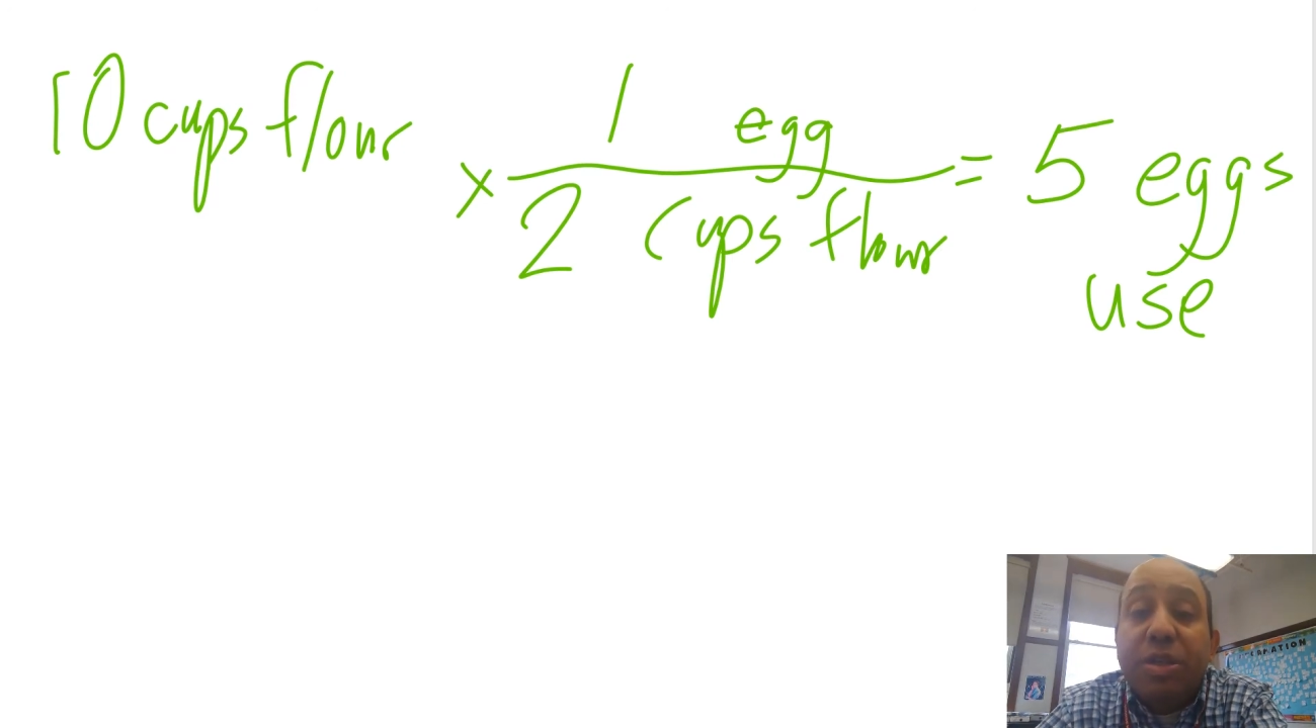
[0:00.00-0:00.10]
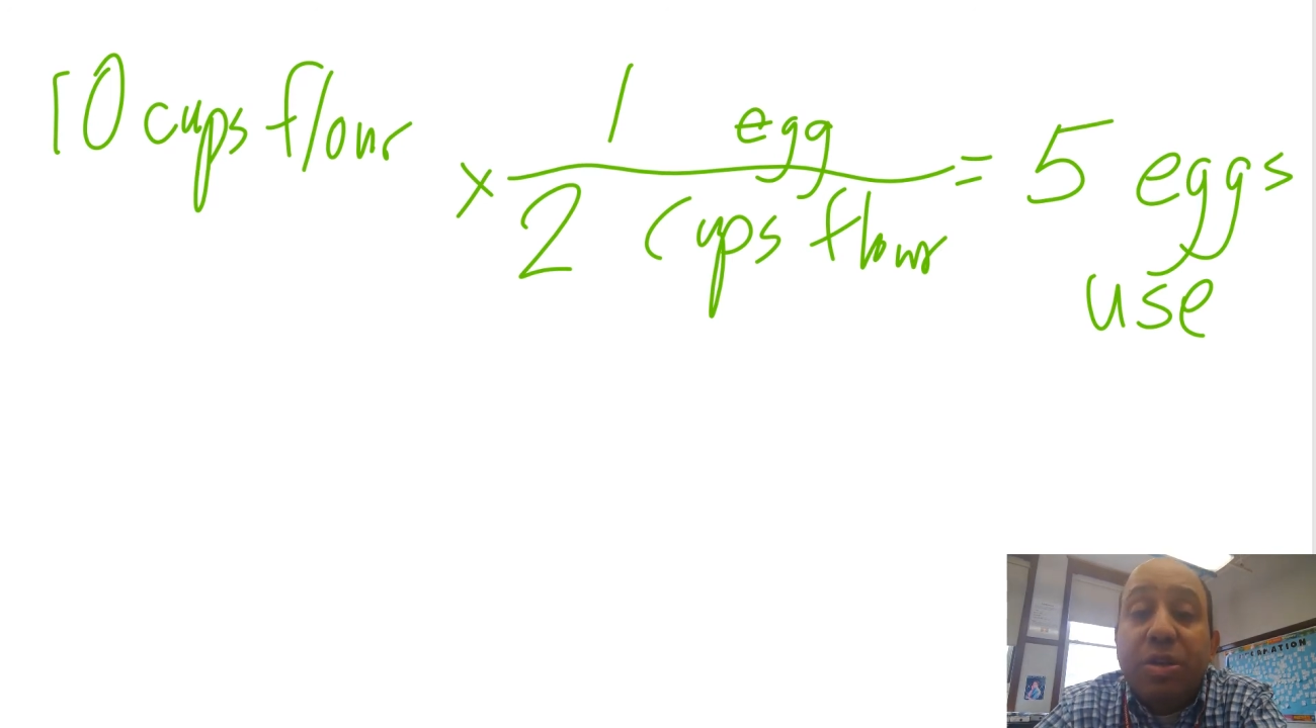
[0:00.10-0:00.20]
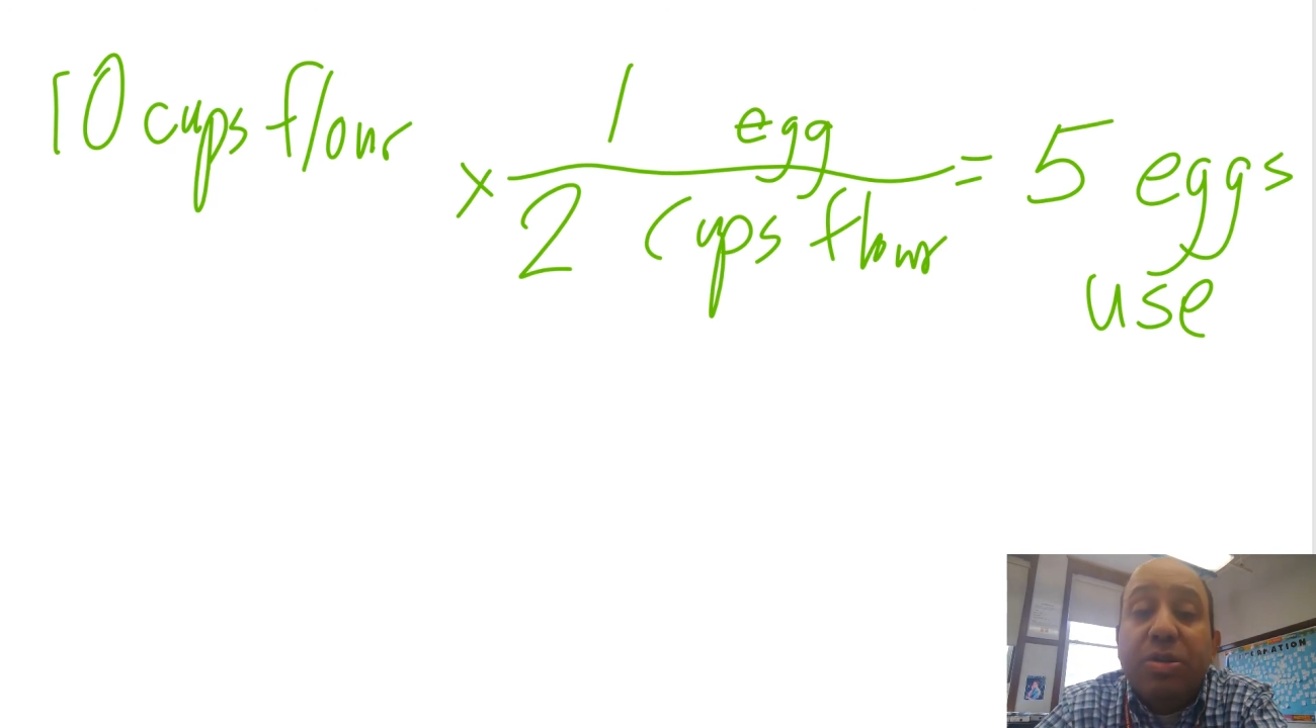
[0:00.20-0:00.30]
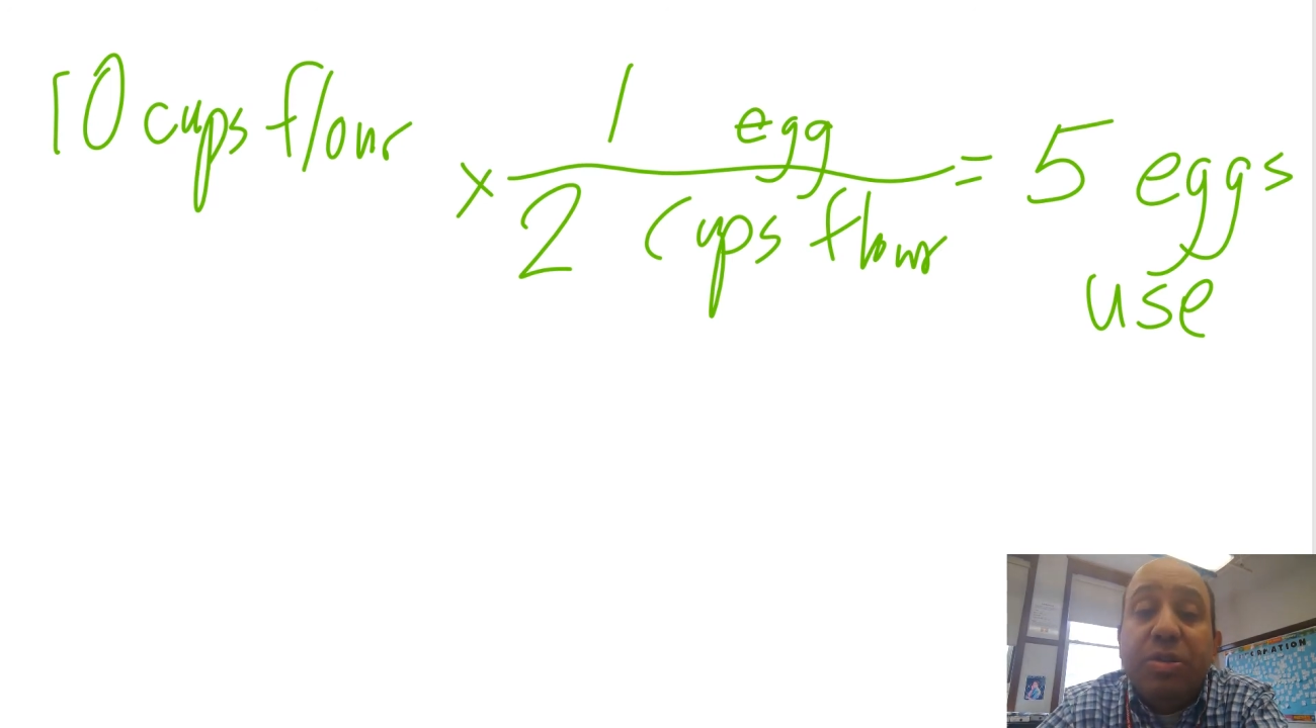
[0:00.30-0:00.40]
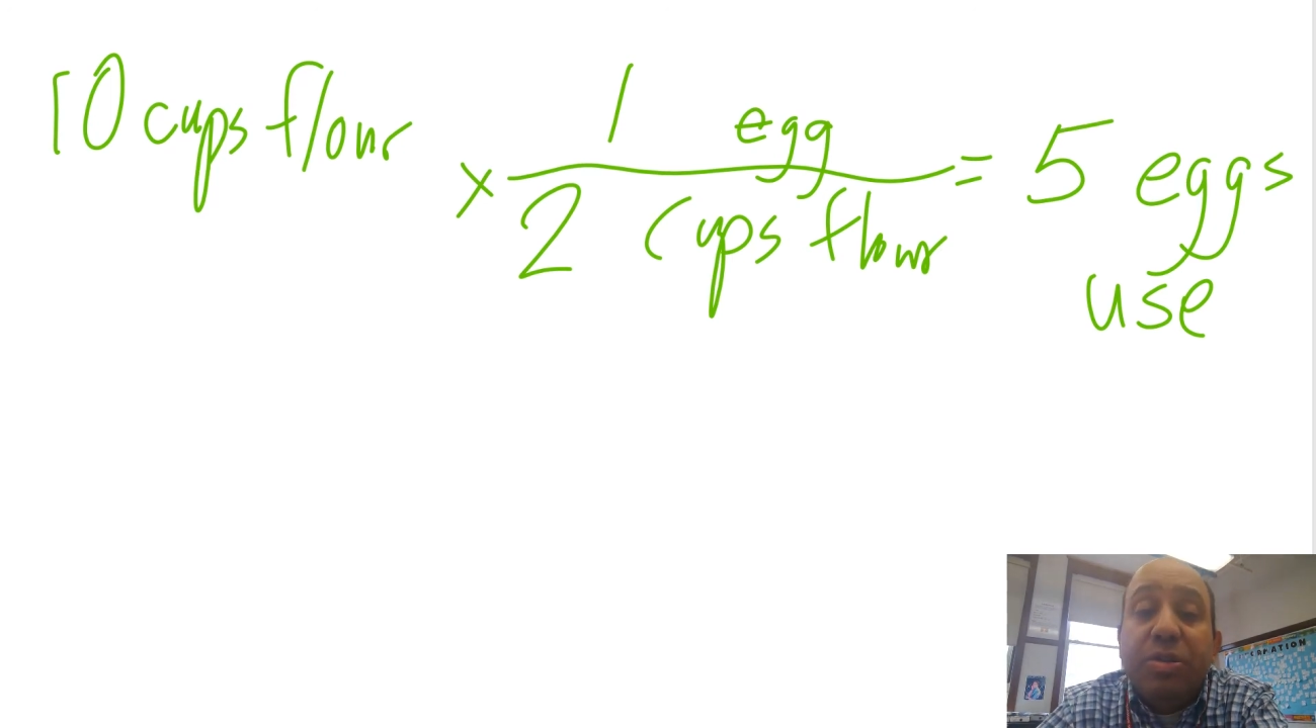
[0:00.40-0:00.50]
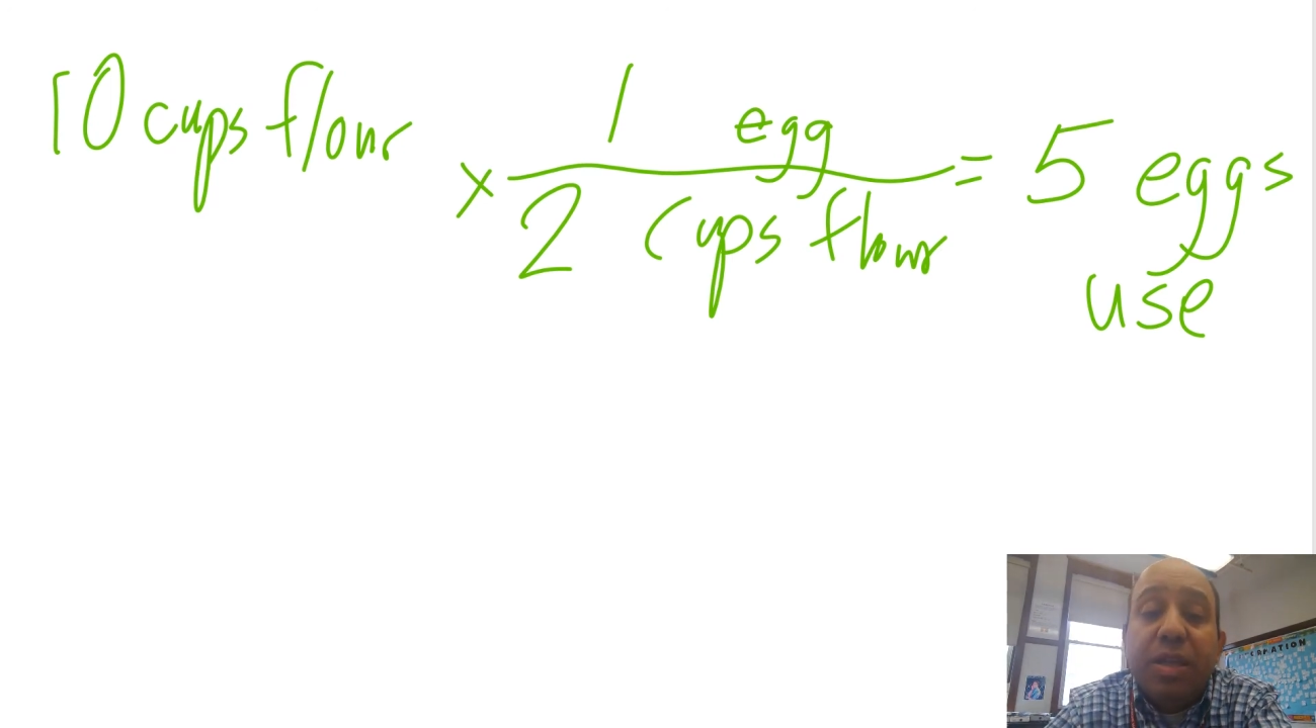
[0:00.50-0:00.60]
used